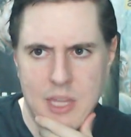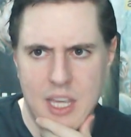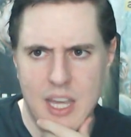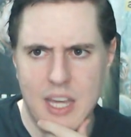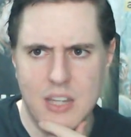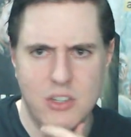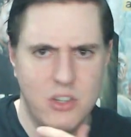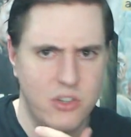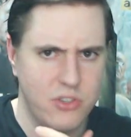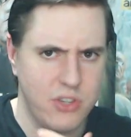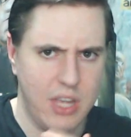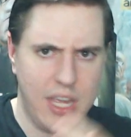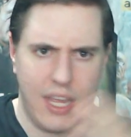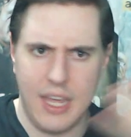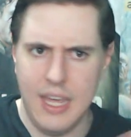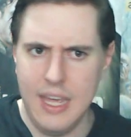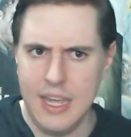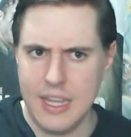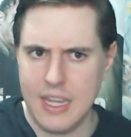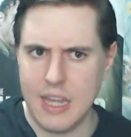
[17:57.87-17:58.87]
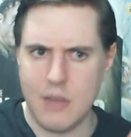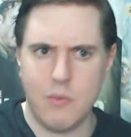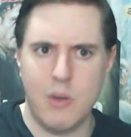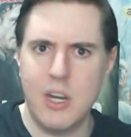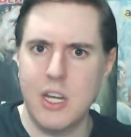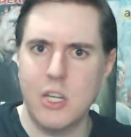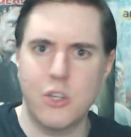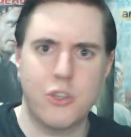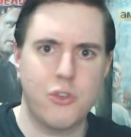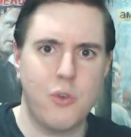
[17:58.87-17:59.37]
At the end, she's like getting
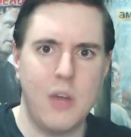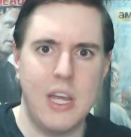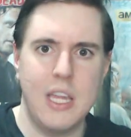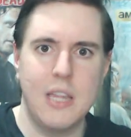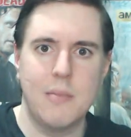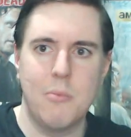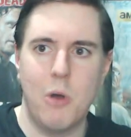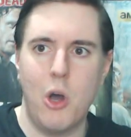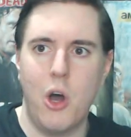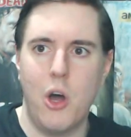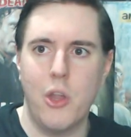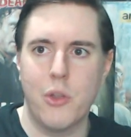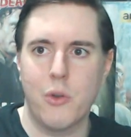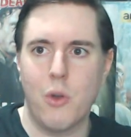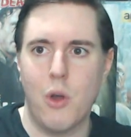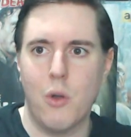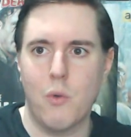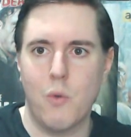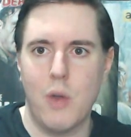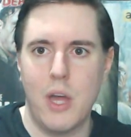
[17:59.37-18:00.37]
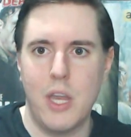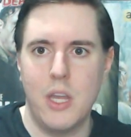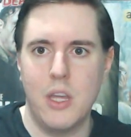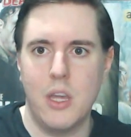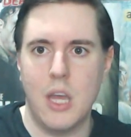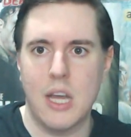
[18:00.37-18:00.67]
ready to train them all, and they're all ready.